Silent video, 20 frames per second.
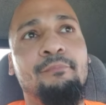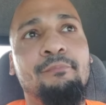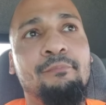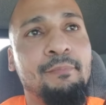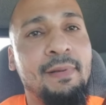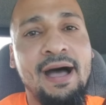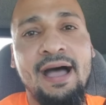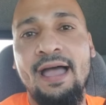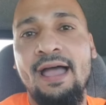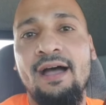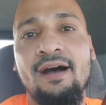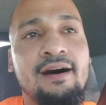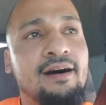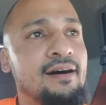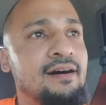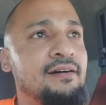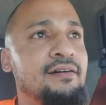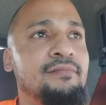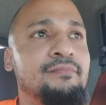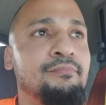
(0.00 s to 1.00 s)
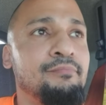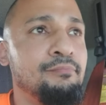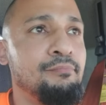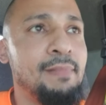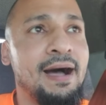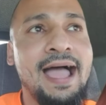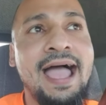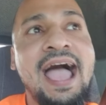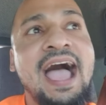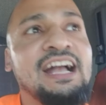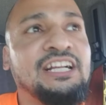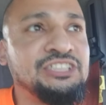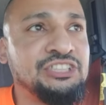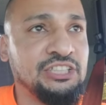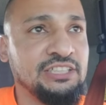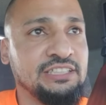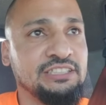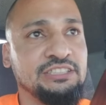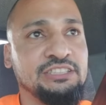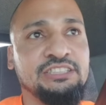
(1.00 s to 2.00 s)
my uh, my
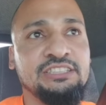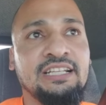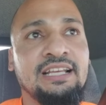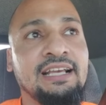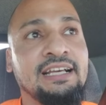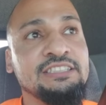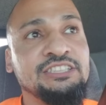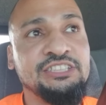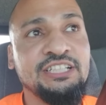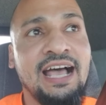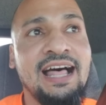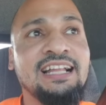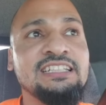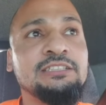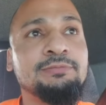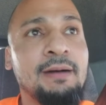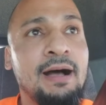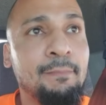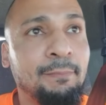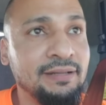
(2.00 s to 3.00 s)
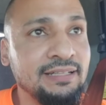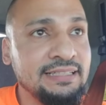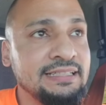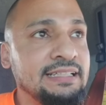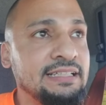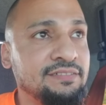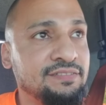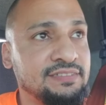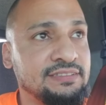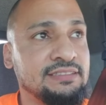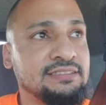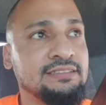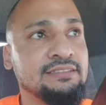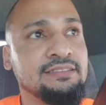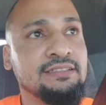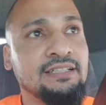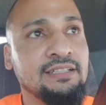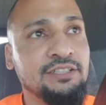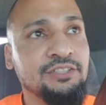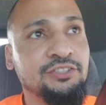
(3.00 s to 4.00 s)
actions, challenge my beliefs.
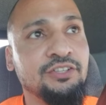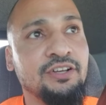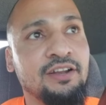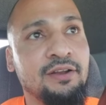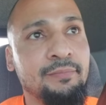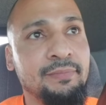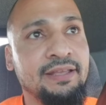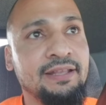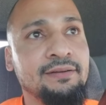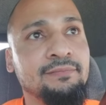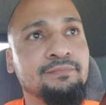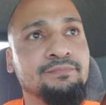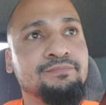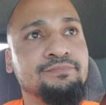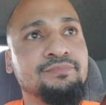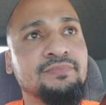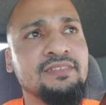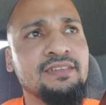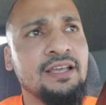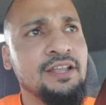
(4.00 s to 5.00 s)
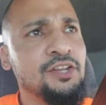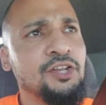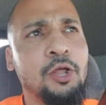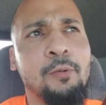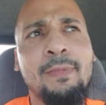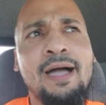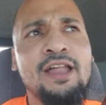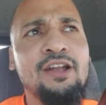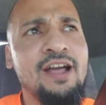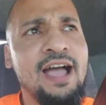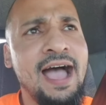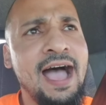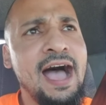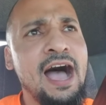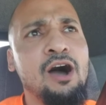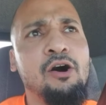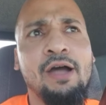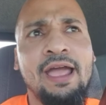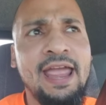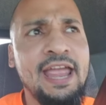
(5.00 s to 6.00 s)
You know what I mean? no matter
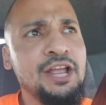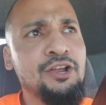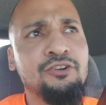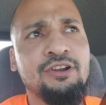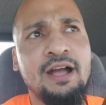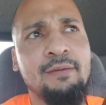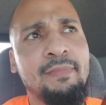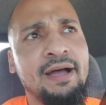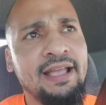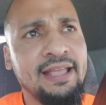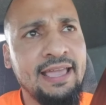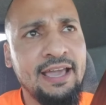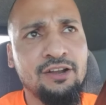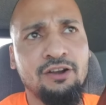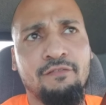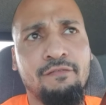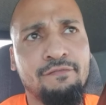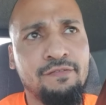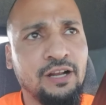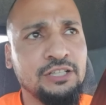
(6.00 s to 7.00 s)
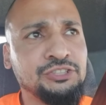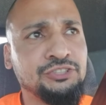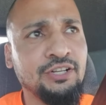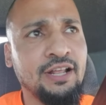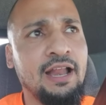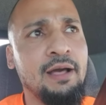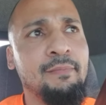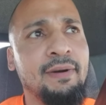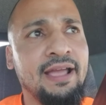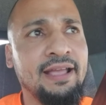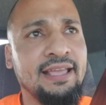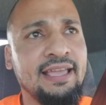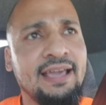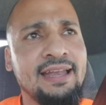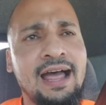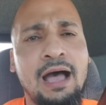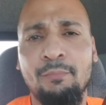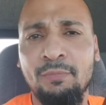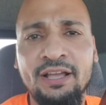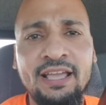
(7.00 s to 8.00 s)
how angry I might get or frustrated I might get,
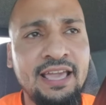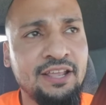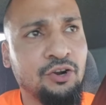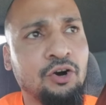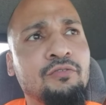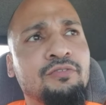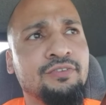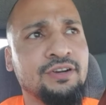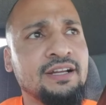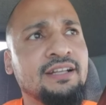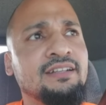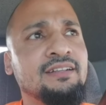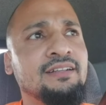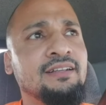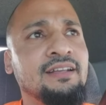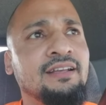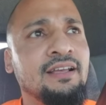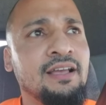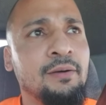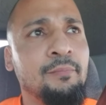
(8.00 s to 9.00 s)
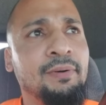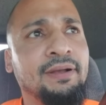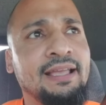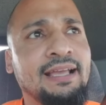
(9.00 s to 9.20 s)
I'm gonna get over it. But